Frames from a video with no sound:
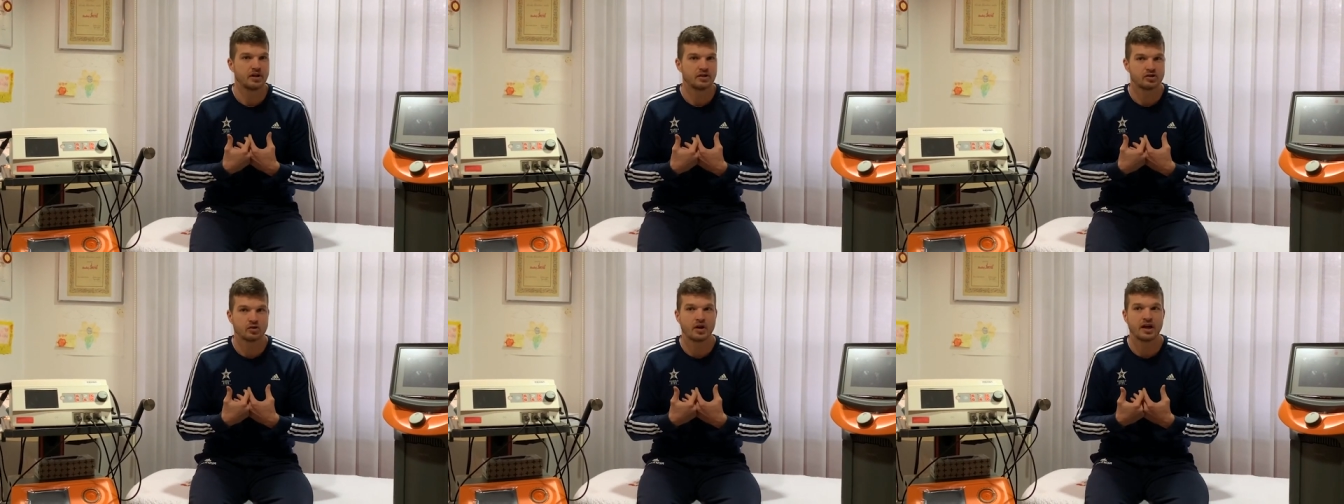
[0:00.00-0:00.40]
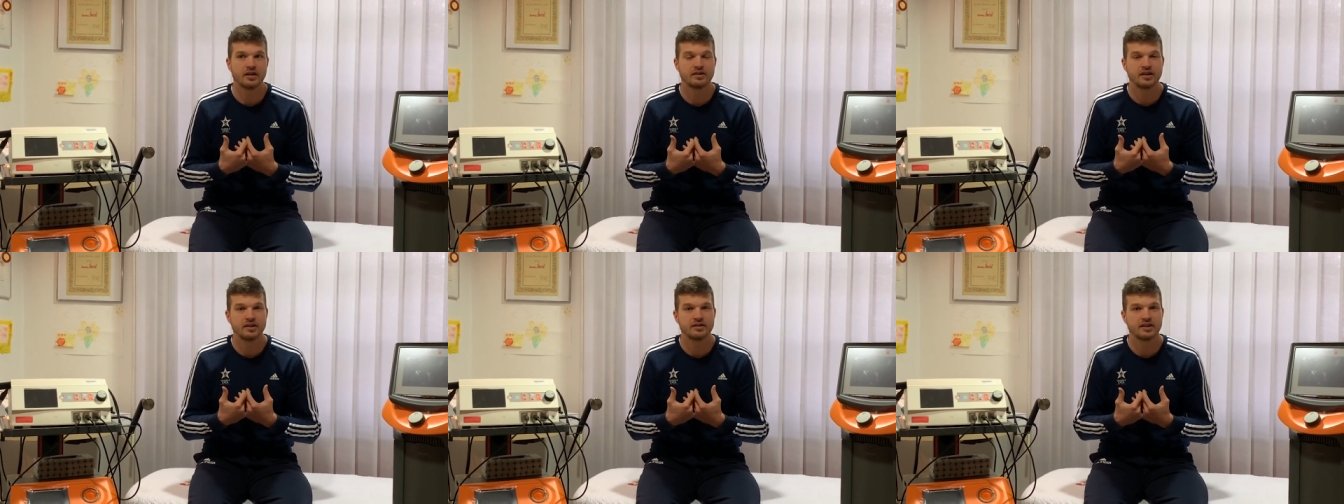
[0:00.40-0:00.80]
So I
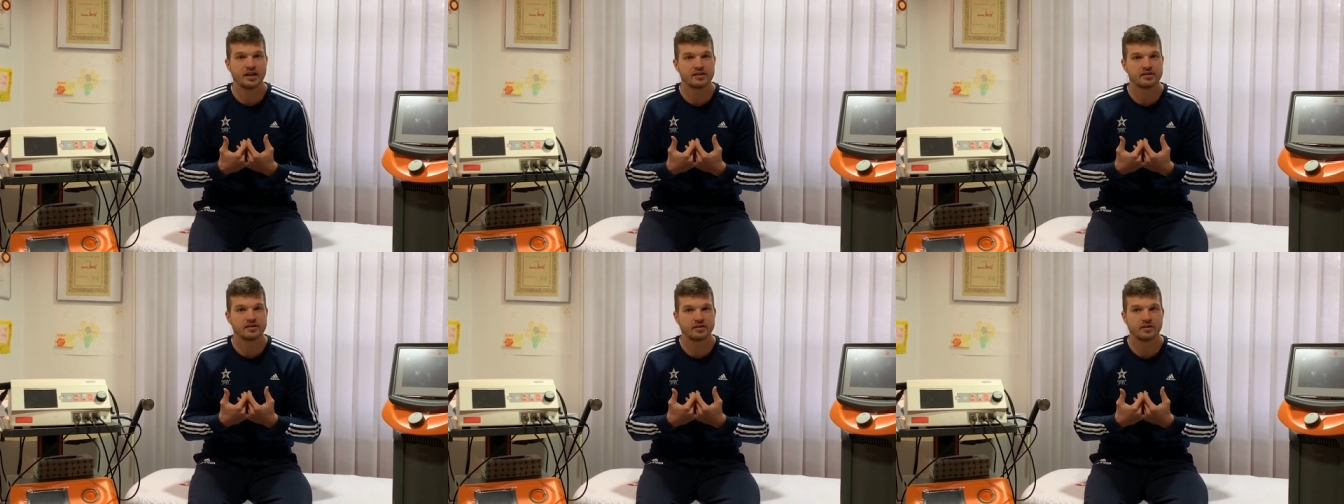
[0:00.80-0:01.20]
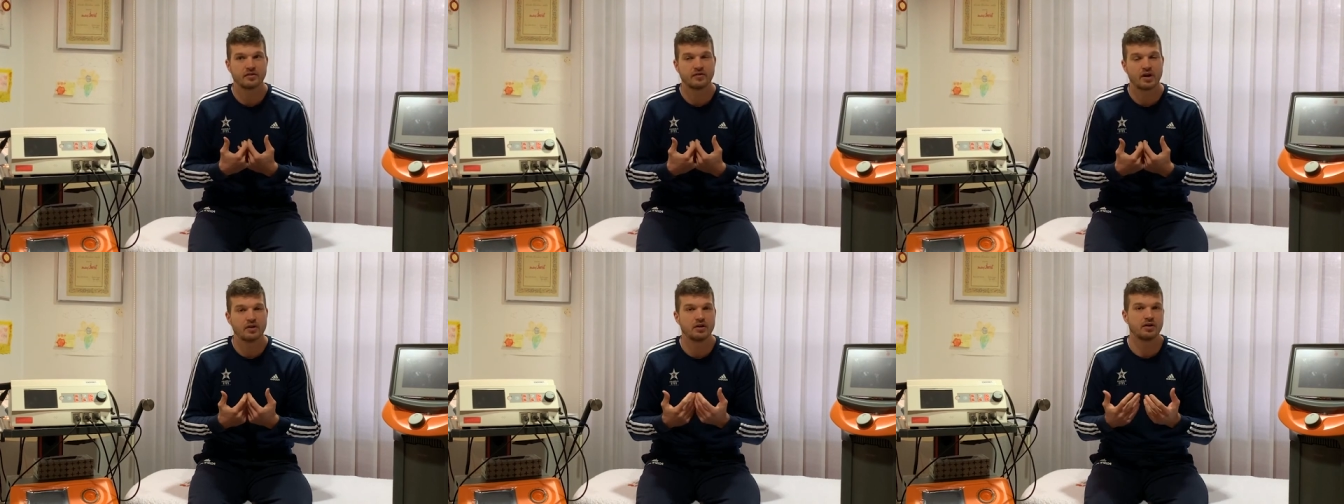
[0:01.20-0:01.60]
think that's a
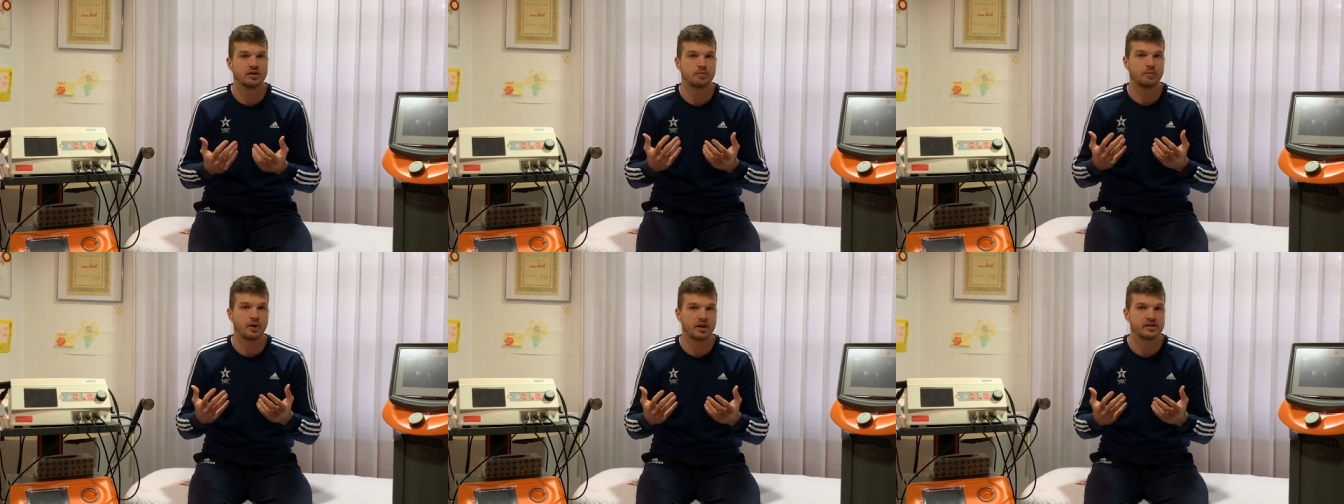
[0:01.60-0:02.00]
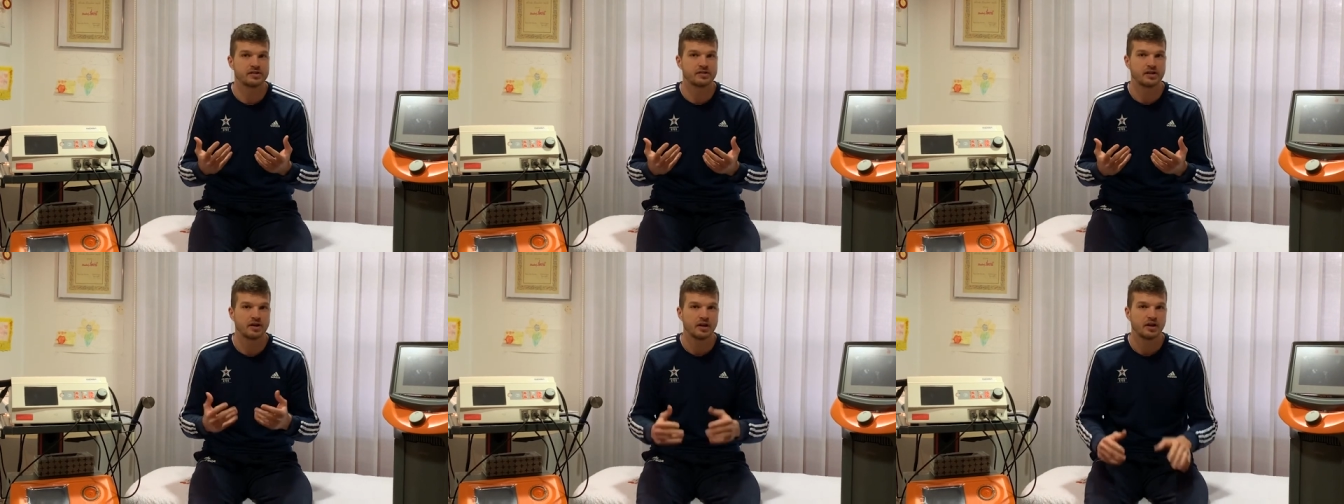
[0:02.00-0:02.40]
very good
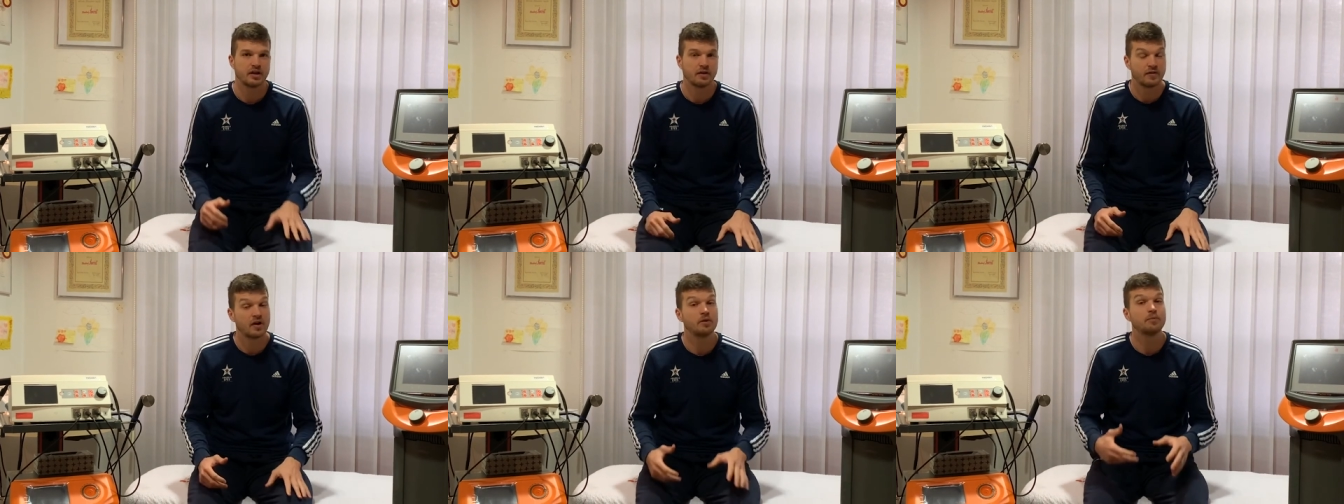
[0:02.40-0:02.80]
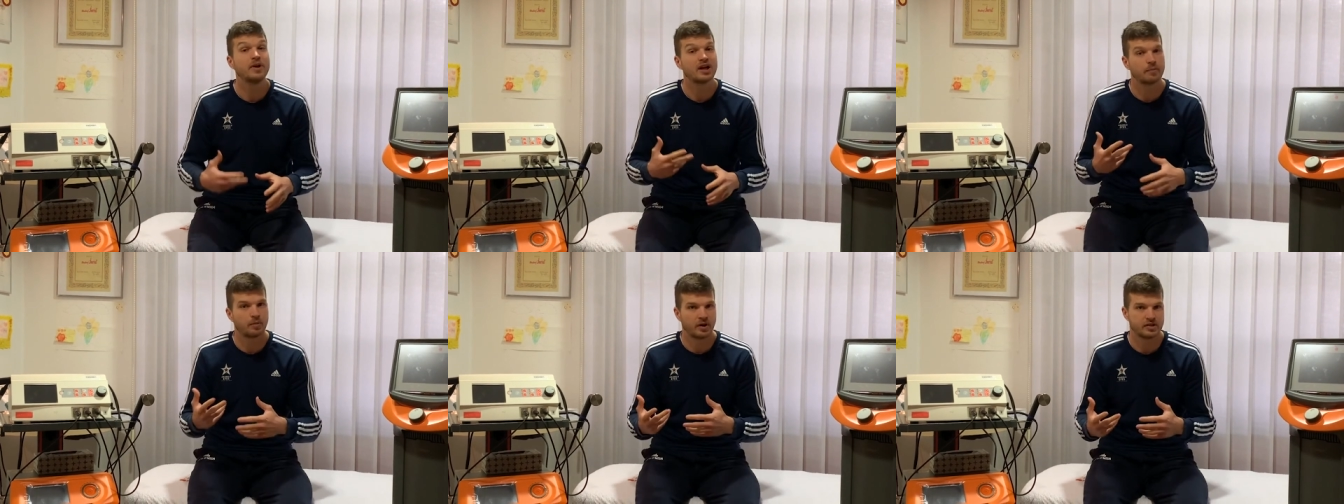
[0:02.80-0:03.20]
plus, very
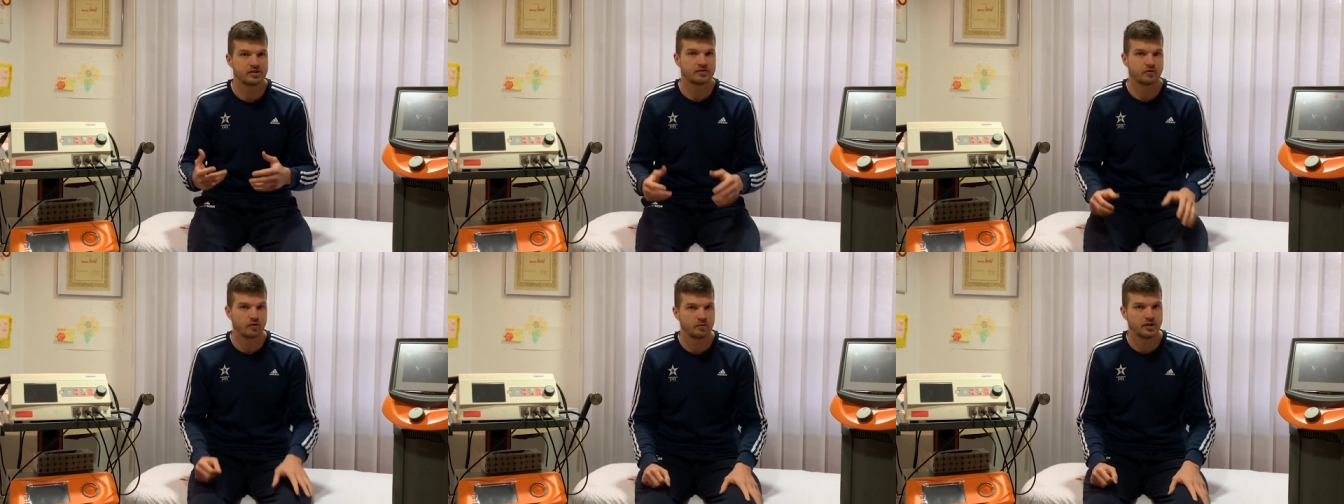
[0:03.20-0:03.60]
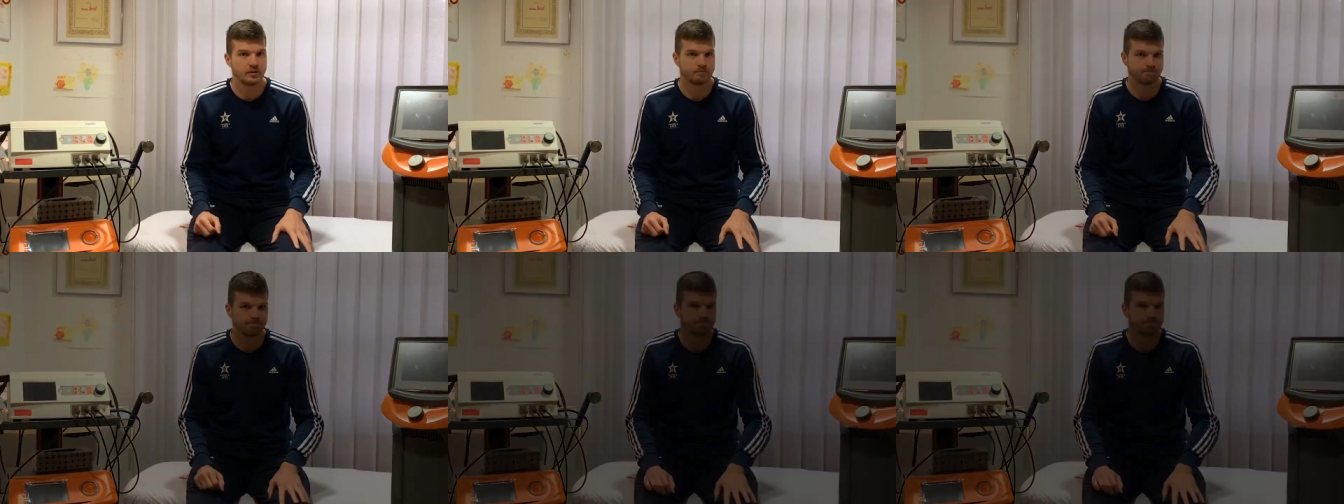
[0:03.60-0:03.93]
big plus for me.